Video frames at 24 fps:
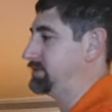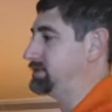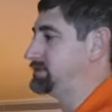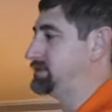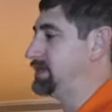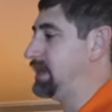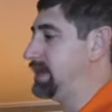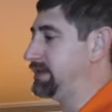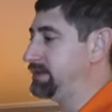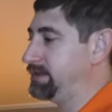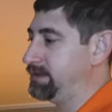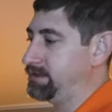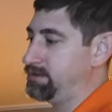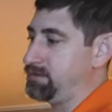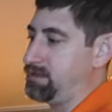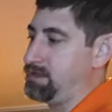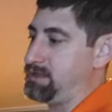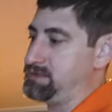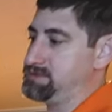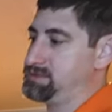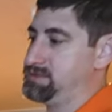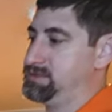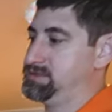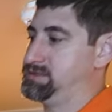the stacking
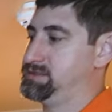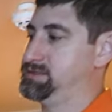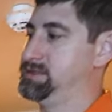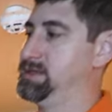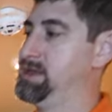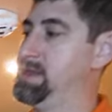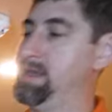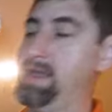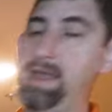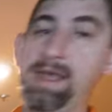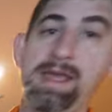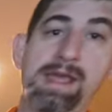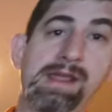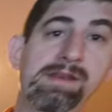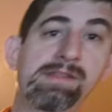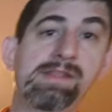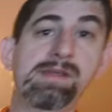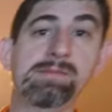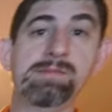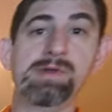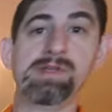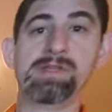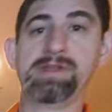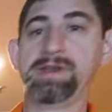closets and
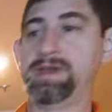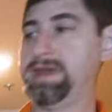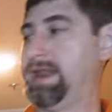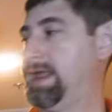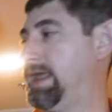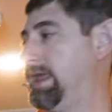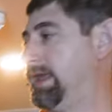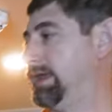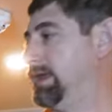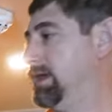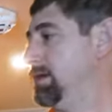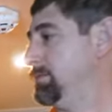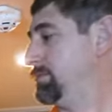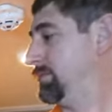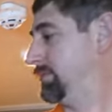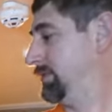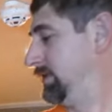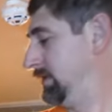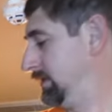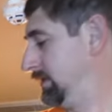the ability to hang up.